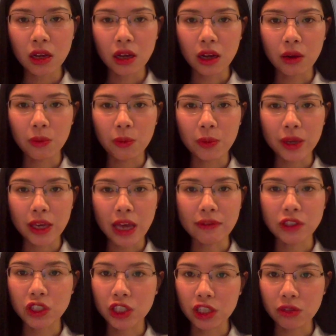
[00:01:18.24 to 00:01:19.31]
We
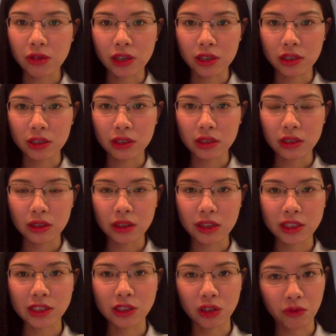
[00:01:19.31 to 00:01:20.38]
have Jira,
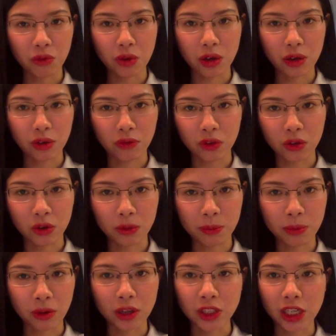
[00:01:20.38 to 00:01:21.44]
this software for
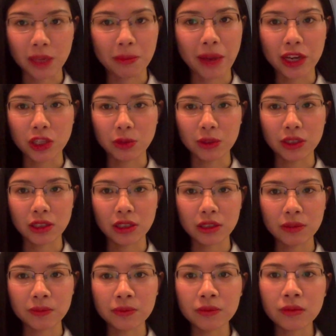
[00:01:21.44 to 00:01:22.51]
project management.
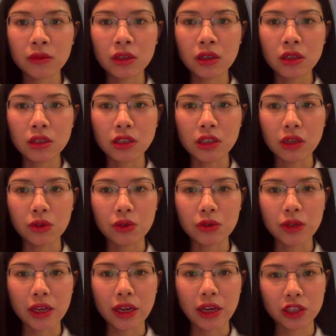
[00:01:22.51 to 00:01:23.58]
So you
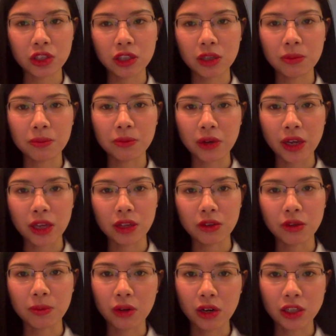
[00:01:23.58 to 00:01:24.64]
can actually break your
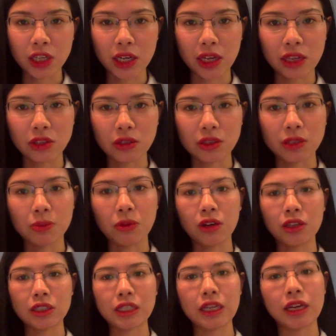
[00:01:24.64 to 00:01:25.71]
project into
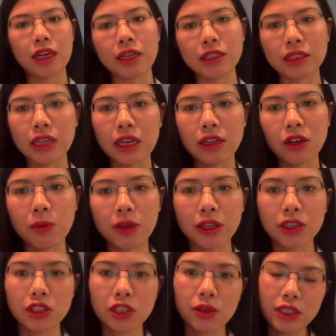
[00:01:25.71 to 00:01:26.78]
smaller tasks and open a
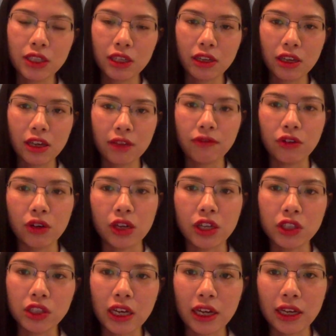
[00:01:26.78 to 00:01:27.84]
Jira ticket for
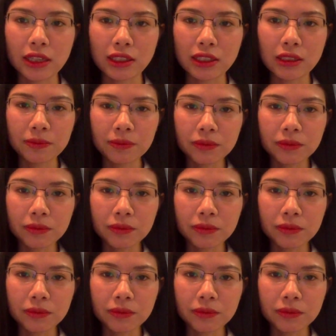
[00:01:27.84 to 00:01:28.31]
each task.